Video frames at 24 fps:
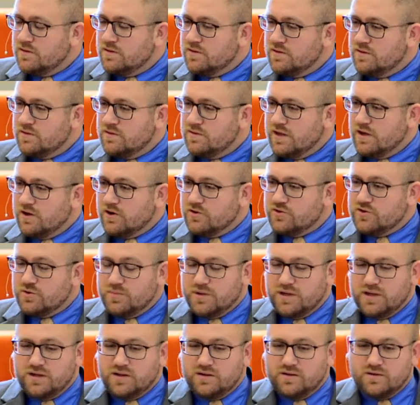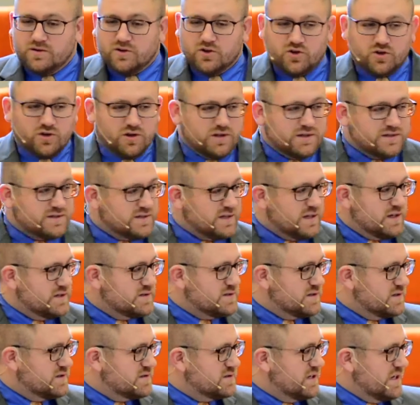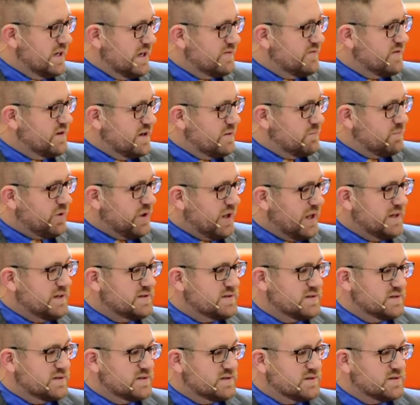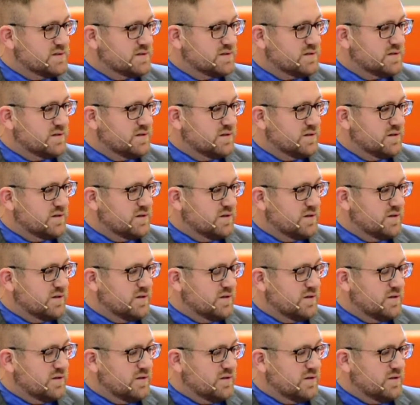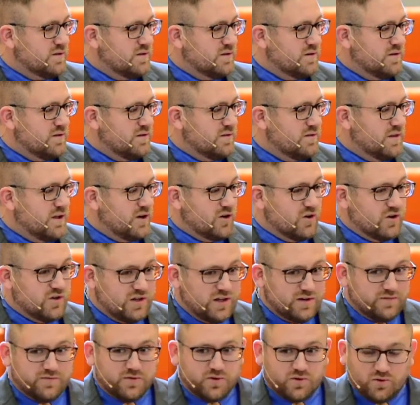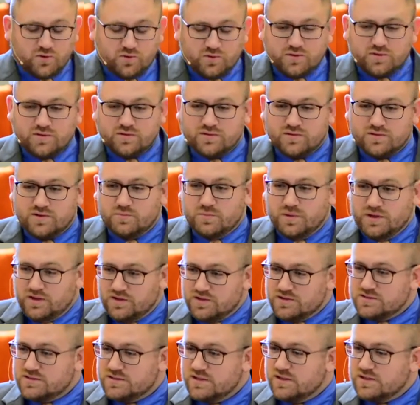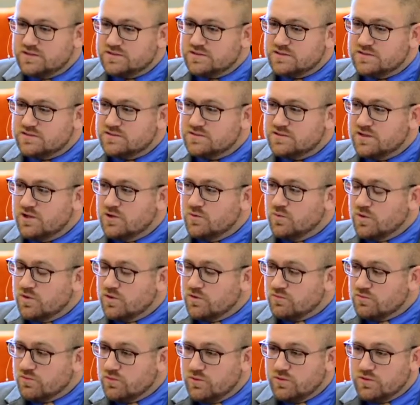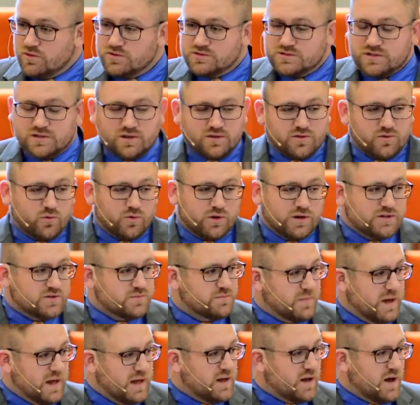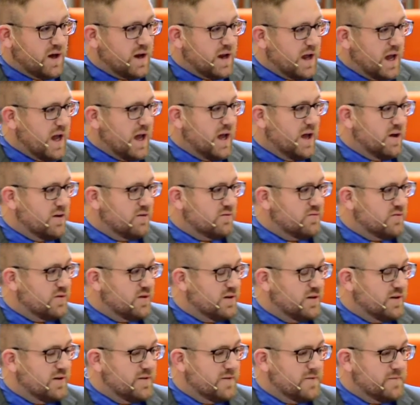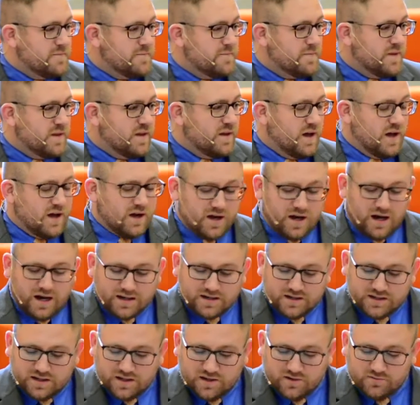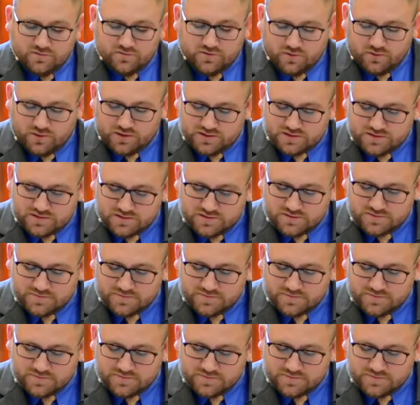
They are to be good citizens even in places that are difficult to be good citizens, where the rulers and authorities may not have a godly influence.